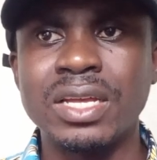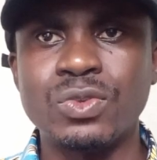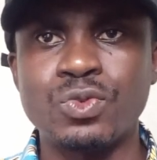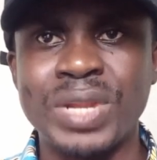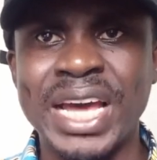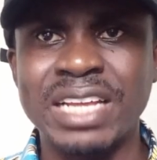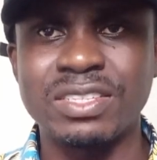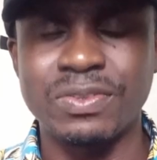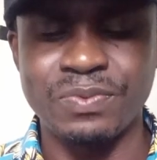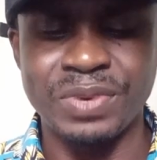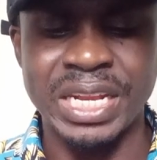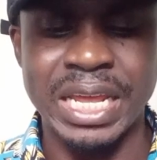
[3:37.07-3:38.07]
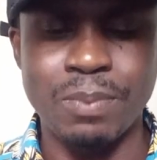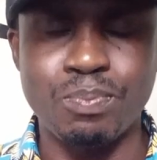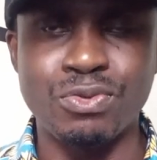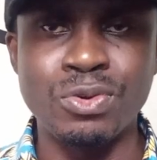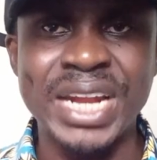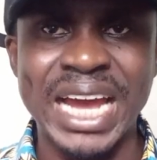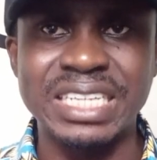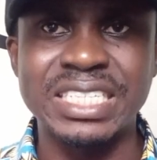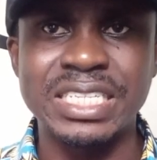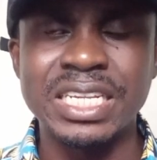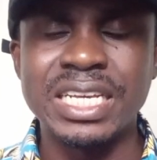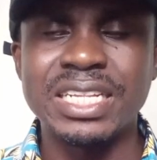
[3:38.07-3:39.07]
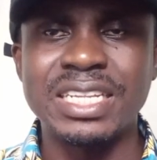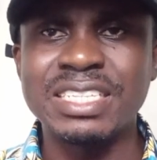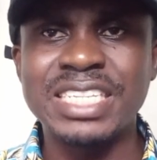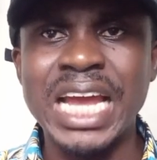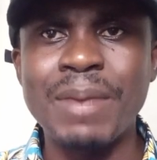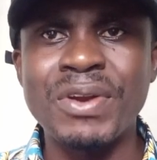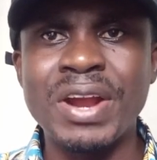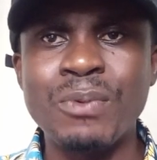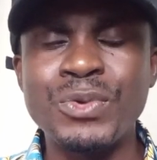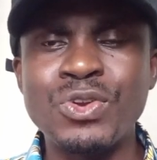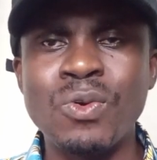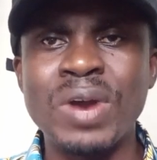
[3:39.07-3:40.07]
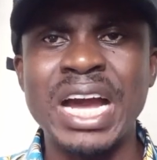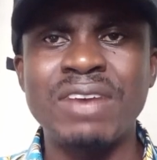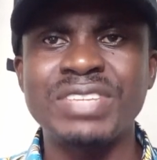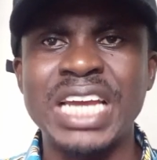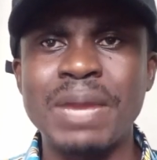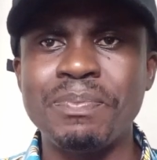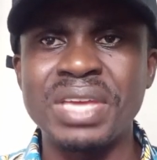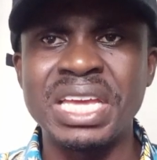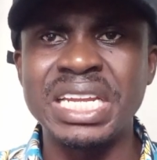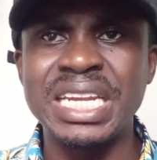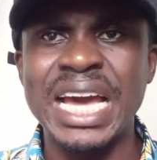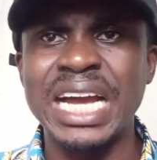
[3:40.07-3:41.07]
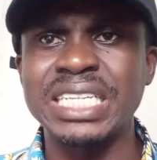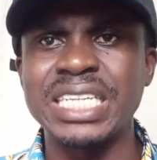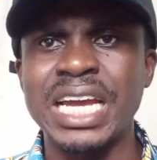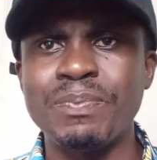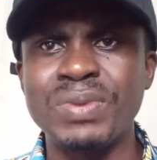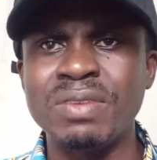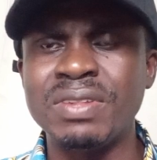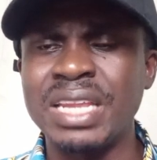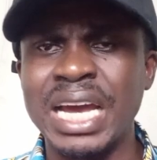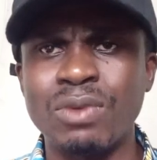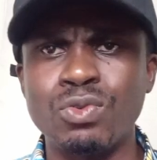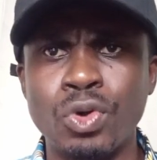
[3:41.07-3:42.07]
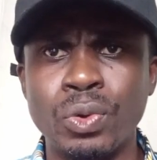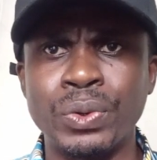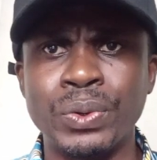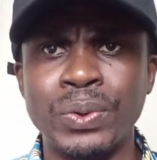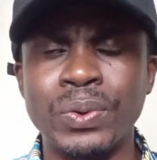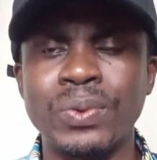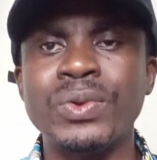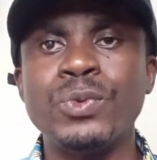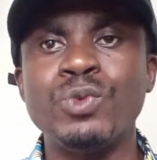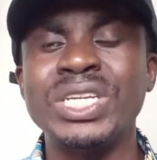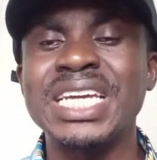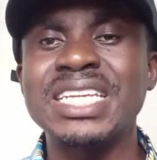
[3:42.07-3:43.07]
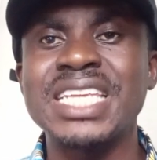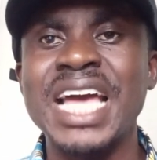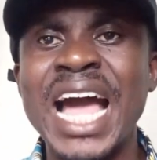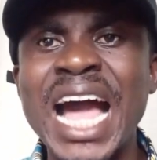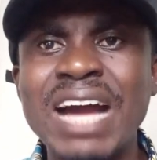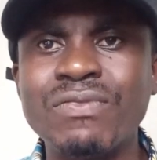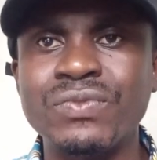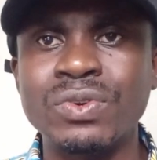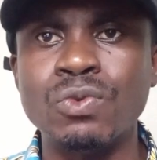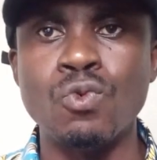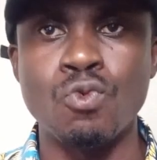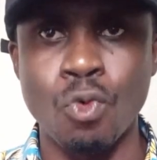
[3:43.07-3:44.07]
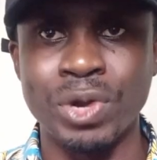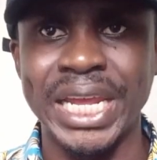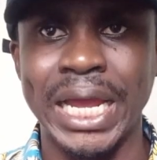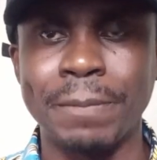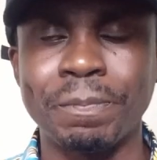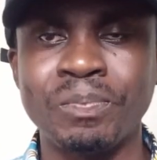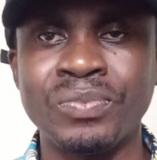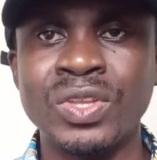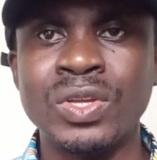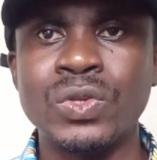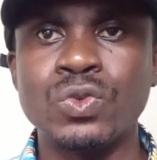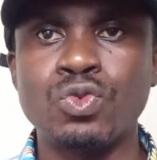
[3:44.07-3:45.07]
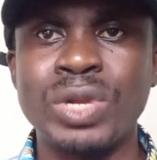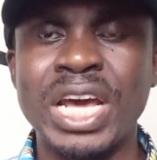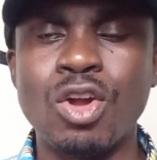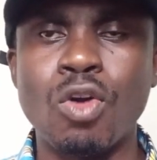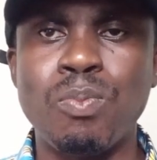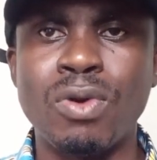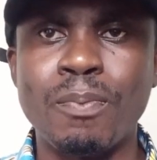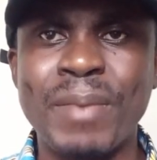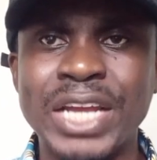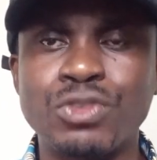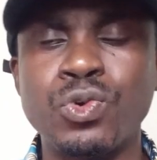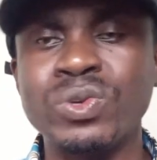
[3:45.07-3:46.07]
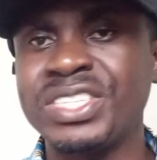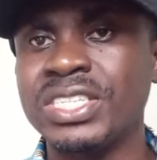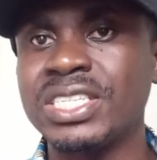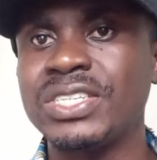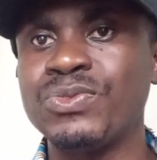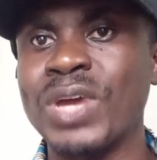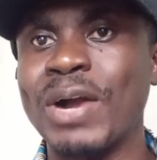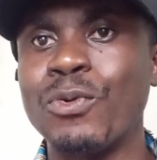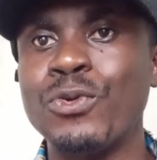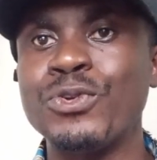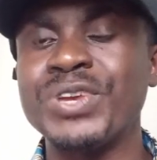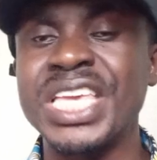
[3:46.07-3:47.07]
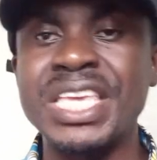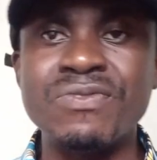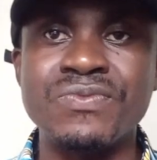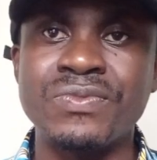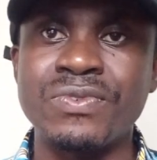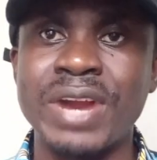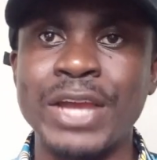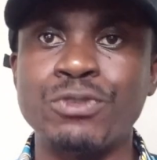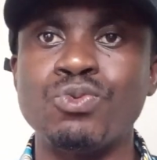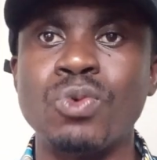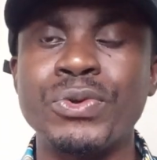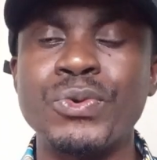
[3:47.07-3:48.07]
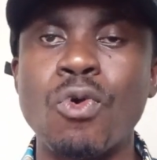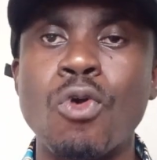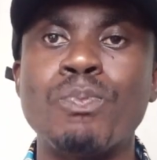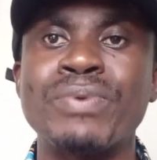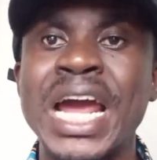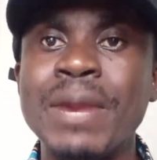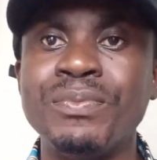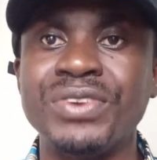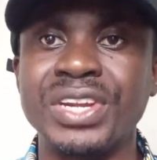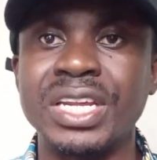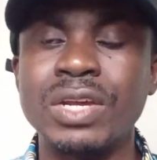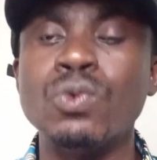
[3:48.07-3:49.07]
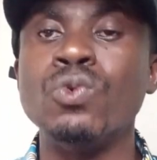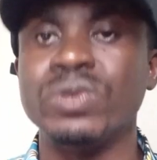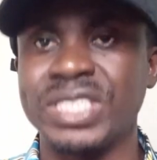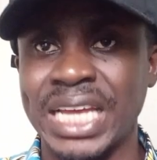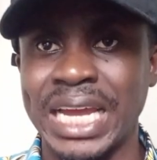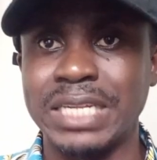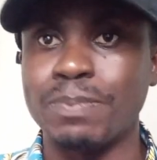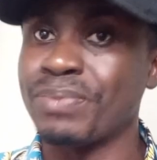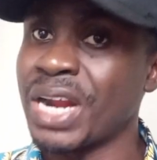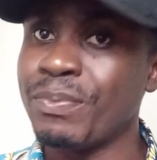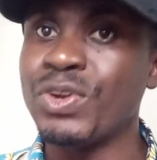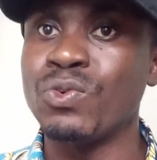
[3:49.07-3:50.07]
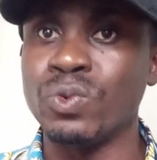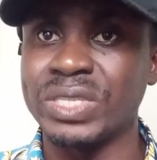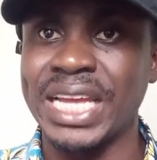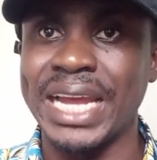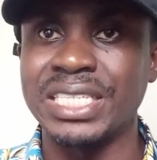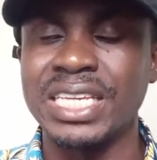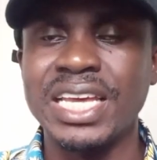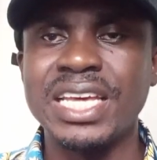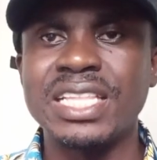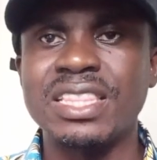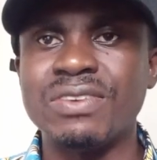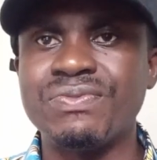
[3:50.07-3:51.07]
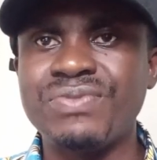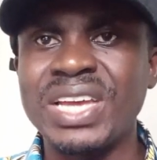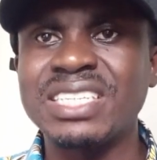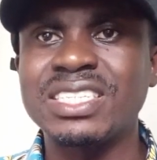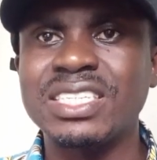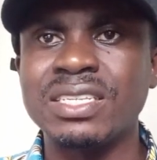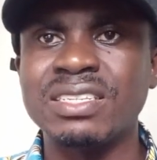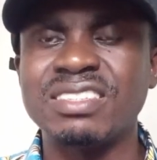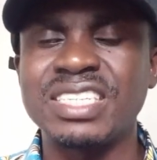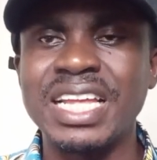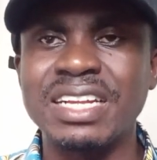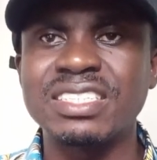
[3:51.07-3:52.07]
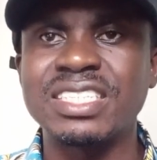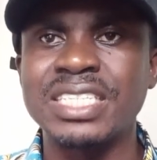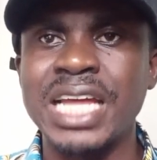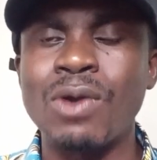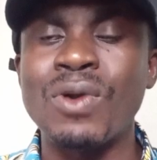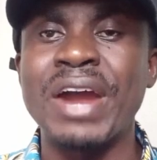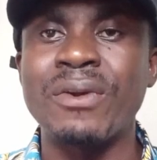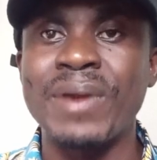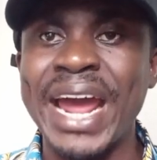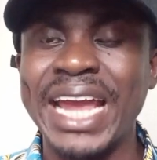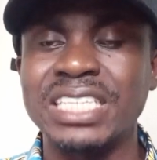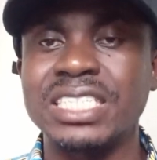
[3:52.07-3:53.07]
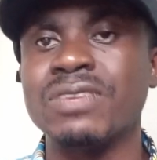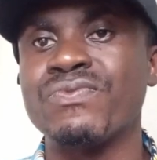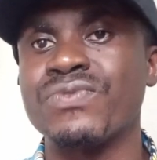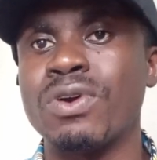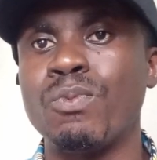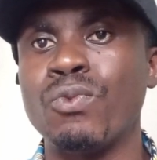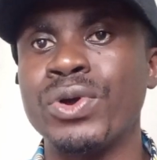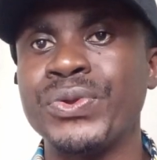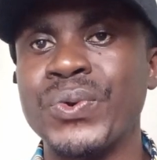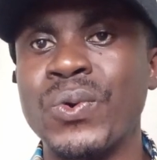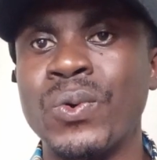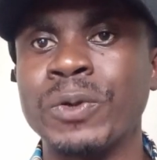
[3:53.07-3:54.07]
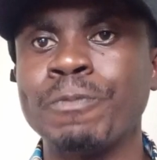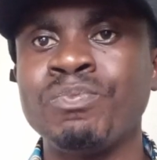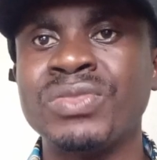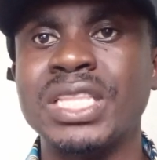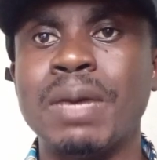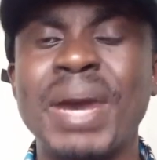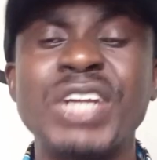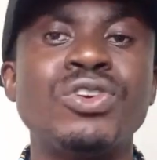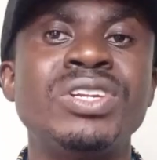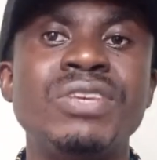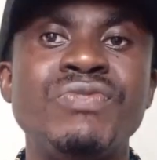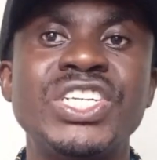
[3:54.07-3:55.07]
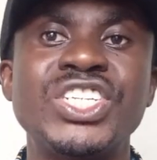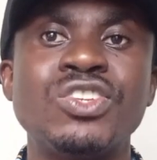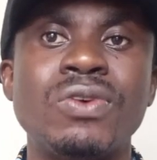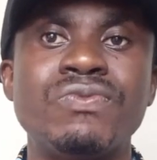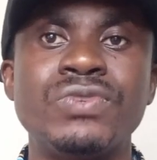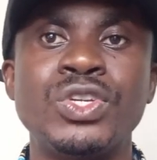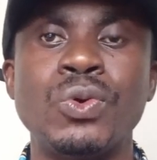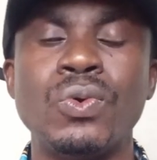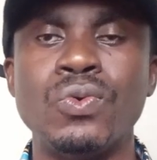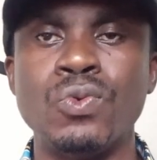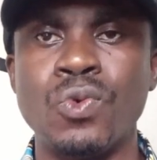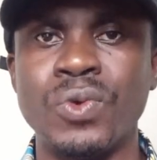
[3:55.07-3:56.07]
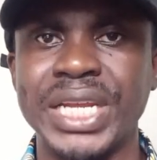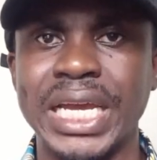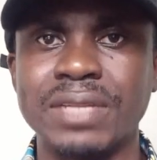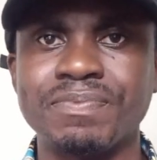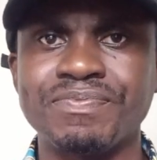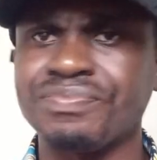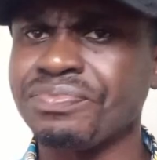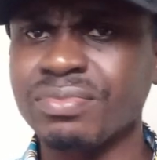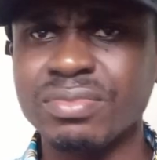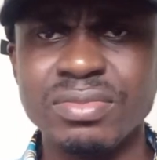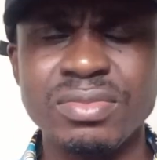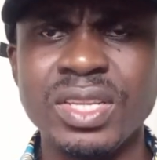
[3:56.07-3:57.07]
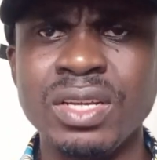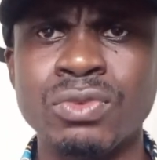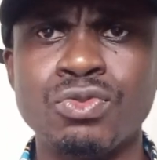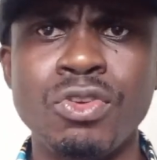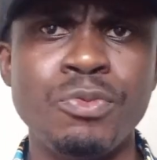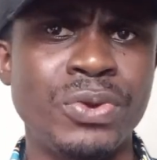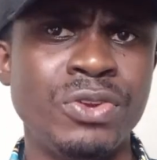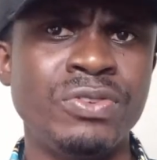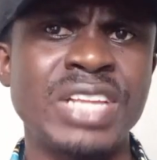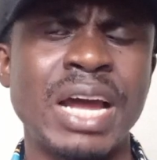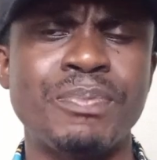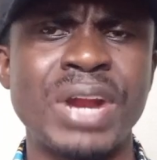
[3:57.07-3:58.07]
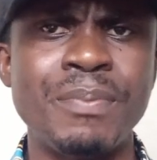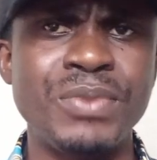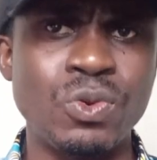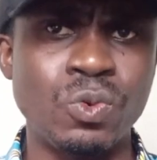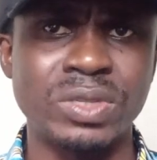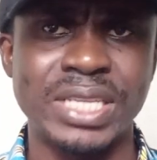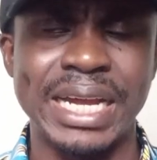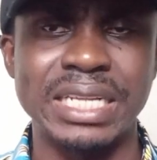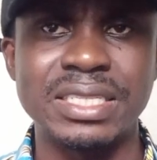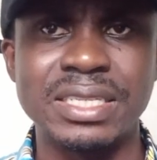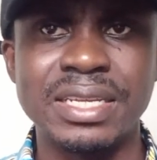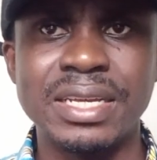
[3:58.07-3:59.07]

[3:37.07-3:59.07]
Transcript: So that's the product. This time around, we don't have type A dark, type E dark. No. We just have oogonia. So that upon mitosis, we are going to give rise to what we call primary oocyte. Primary oocyte, the first cells that will arise from what we call the mitotic division of oogonia. So we produce that primary oocyte.